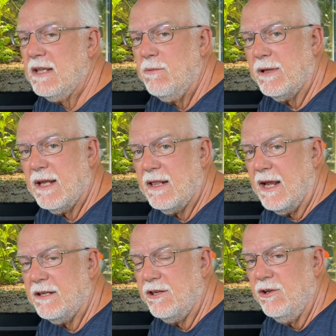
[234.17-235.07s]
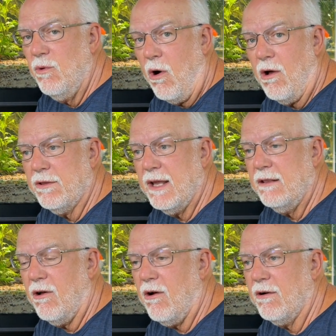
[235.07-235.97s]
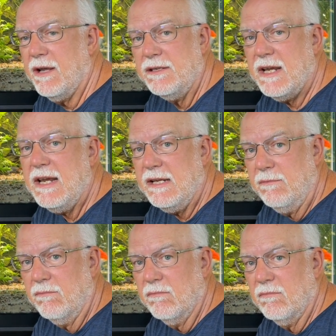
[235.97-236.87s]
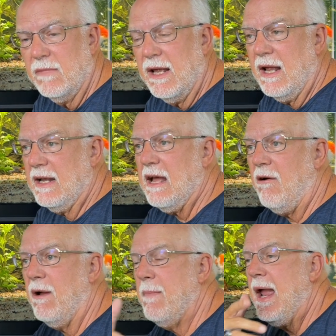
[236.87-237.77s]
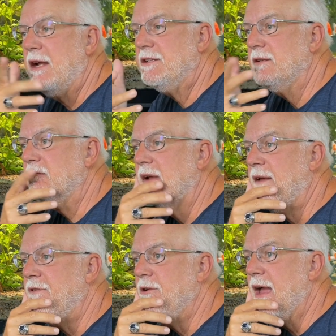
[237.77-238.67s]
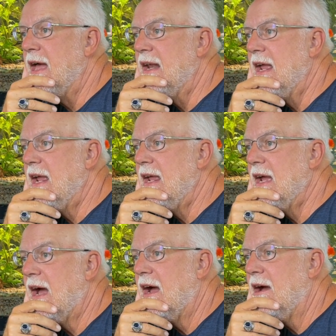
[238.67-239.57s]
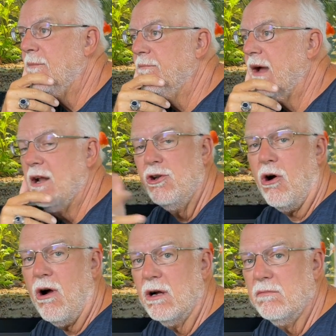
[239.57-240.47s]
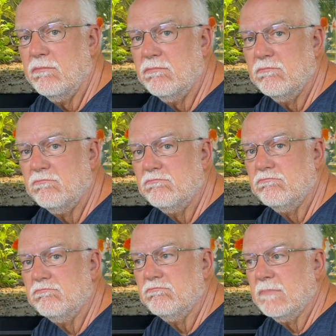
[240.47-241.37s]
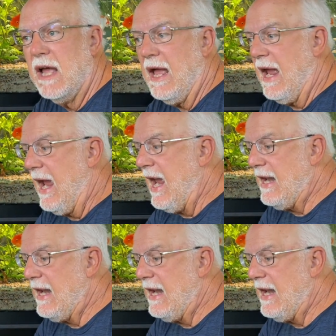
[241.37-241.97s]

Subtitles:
what they like to do all day long is eat. Now imagine if you had a dog and